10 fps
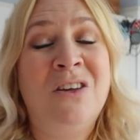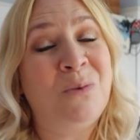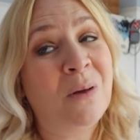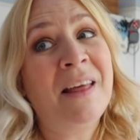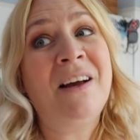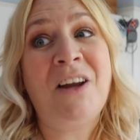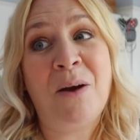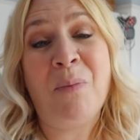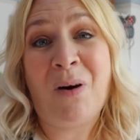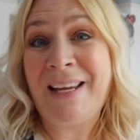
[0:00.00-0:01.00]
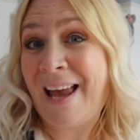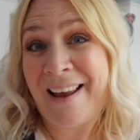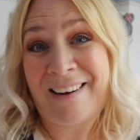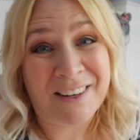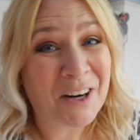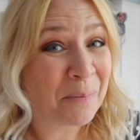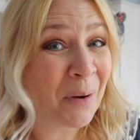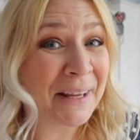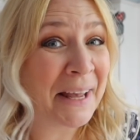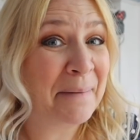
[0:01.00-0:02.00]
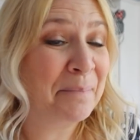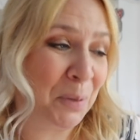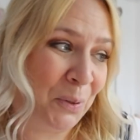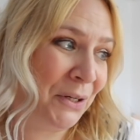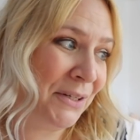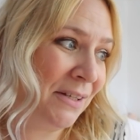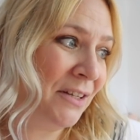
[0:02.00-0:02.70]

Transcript: It's one thing I don't mind getting, and I don't mind getting books.